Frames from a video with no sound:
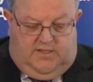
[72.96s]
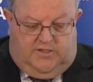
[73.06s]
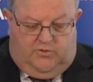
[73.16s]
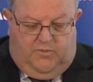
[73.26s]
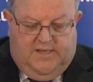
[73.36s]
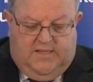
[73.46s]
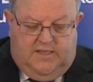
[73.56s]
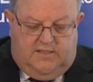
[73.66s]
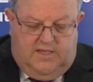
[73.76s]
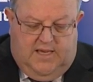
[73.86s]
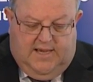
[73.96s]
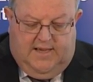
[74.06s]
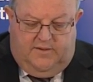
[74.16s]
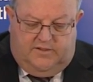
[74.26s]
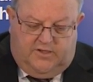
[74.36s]
This will mean that
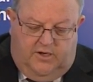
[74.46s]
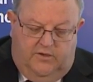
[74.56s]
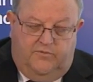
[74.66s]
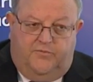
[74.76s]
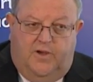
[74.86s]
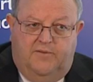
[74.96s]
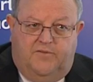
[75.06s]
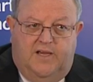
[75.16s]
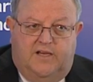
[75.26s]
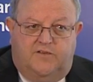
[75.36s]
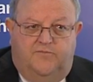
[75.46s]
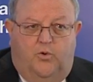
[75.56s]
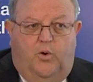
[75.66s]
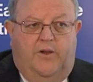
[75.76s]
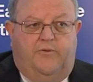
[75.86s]
uh, a total of
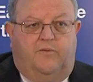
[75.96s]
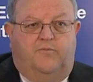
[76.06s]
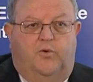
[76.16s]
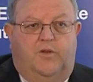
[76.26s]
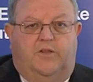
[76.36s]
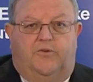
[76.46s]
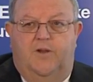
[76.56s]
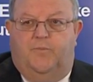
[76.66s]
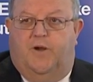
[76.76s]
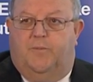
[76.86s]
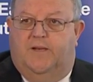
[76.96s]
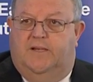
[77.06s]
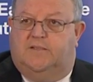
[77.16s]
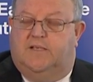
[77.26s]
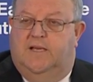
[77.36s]
5,443
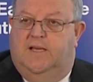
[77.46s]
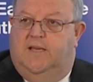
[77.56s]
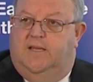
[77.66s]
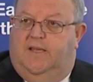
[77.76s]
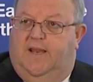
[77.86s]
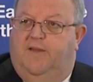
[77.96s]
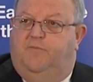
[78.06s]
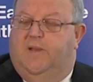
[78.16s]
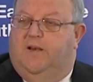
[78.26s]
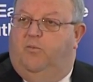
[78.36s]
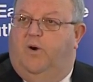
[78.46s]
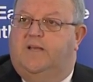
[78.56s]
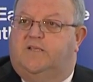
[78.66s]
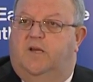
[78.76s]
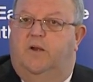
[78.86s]
properties that have been
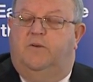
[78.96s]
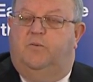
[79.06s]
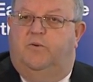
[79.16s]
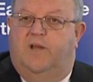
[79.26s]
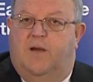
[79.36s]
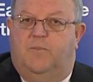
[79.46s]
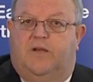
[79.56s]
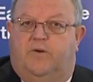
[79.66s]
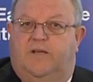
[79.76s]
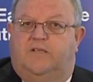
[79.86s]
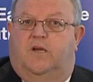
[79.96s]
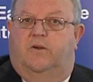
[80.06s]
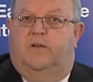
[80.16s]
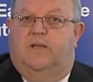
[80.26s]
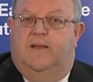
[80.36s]
white zoned will now be green
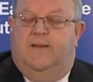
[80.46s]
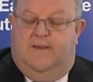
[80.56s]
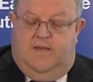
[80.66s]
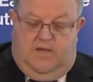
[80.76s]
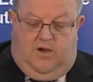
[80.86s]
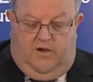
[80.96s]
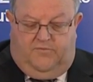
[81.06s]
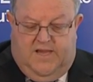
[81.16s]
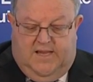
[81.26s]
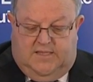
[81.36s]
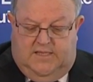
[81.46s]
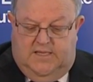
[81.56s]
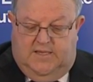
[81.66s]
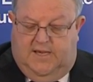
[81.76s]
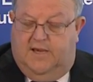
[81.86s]
zoned. Of that,
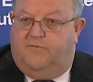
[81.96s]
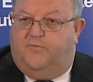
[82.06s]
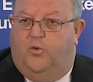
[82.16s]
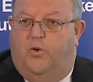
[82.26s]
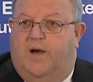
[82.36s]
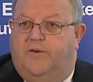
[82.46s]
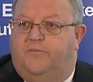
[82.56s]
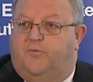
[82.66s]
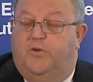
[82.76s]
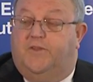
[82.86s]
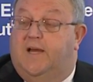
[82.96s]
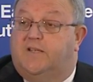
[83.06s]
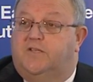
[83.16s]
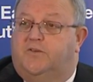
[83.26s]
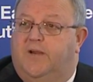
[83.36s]
uh,
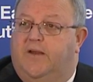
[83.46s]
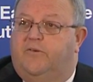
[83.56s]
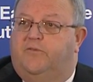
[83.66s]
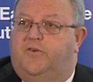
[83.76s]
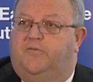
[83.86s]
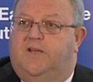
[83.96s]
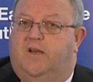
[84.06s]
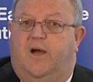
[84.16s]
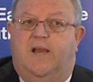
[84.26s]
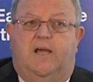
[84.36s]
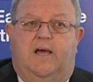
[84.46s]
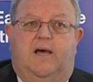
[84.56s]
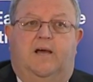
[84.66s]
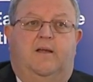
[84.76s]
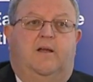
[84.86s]
4,359 4,
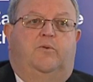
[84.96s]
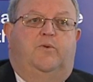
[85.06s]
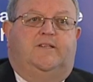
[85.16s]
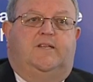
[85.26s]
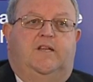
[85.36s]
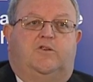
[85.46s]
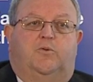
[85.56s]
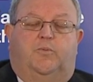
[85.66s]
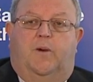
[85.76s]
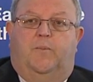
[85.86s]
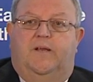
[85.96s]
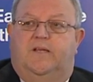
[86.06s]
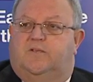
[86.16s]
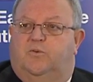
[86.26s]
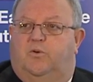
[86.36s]
are residential
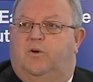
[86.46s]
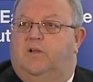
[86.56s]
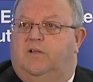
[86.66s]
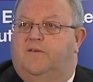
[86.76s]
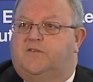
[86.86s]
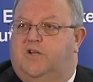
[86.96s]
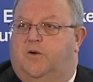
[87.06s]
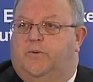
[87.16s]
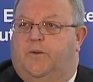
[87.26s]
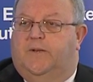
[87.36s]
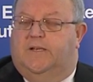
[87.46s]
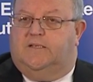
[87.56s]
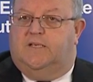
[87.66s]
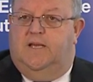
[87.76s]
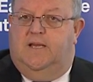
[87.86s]
properties or lifestyle
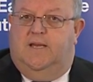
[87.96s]
properties.